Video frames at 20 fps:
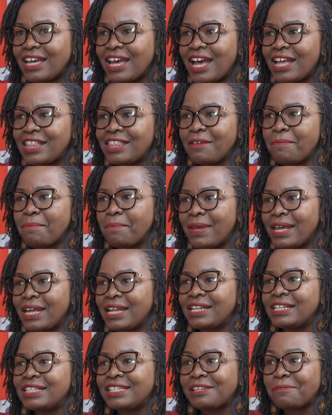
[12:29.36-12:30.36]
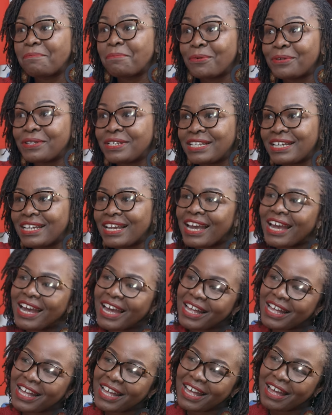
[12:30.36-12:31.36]
other men supporting
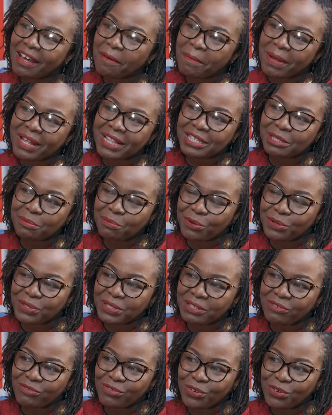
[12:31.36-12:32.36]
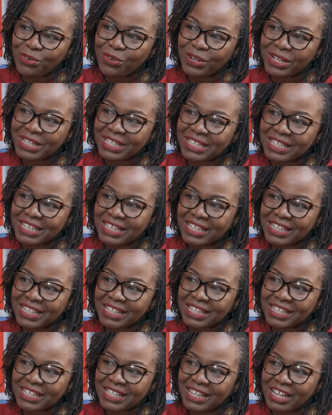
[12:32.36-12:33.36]
a man's post if you go and see it
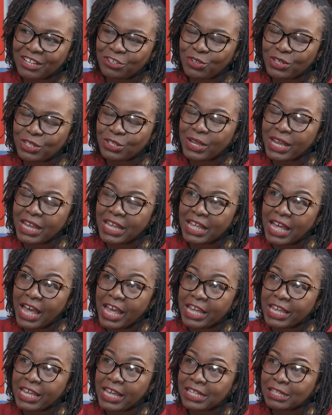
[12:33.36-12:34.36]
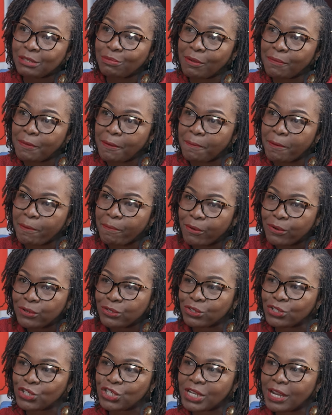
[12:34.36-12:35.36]
that way. So I, I guess maybe people
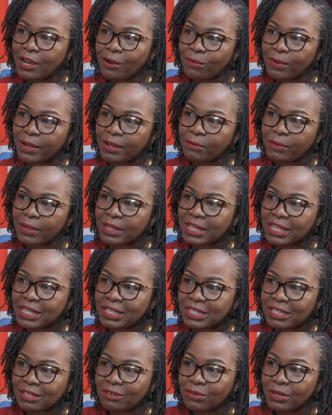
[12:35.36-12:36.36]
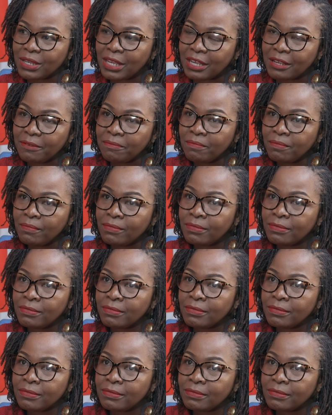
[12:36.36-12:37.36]
also shy away when they see, okay,
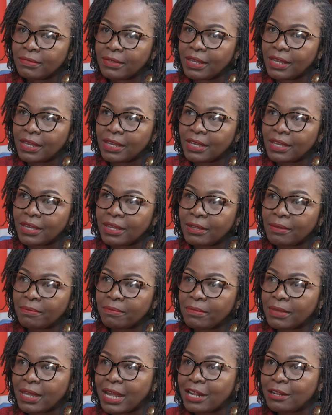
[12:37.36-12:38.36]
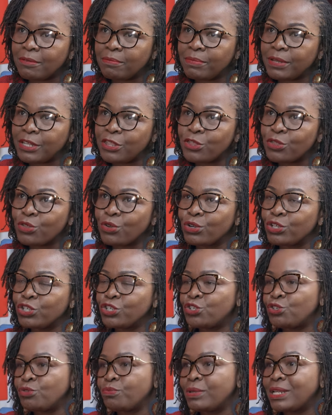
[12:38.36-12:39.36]
um, I'll be thought
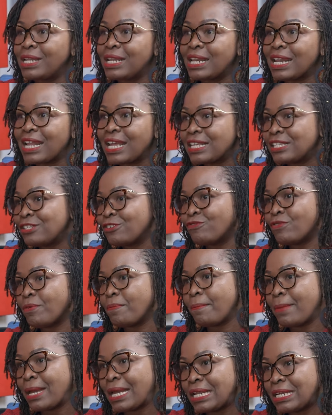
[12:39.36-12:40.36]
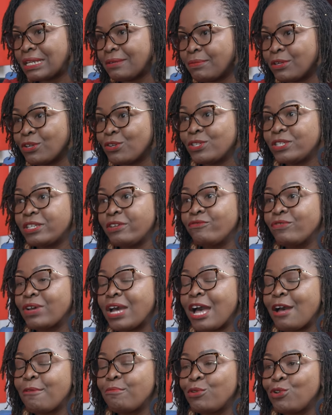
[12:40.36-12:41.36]
to be less of a man because I've
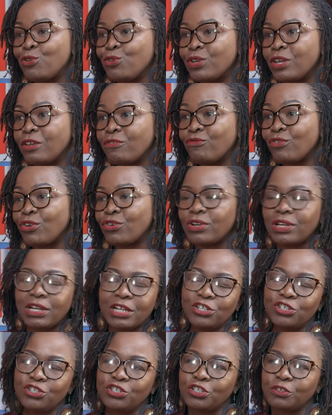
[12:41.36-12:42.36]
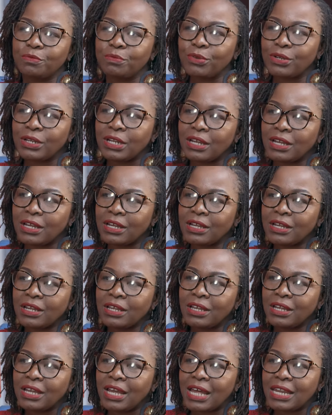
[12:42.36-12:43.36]
come looking for a relationship on a,
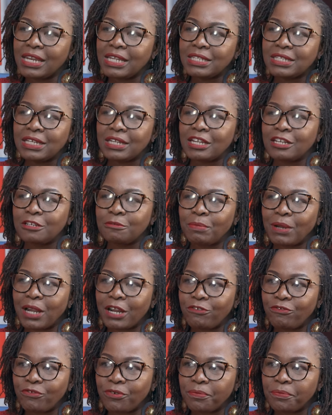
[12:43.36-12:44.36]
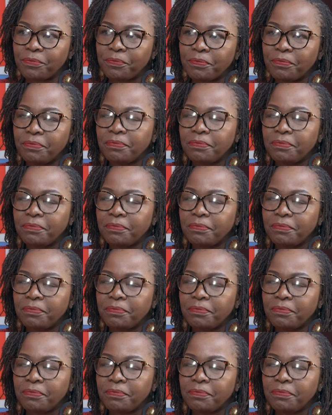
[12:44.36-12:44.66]
an internet platform.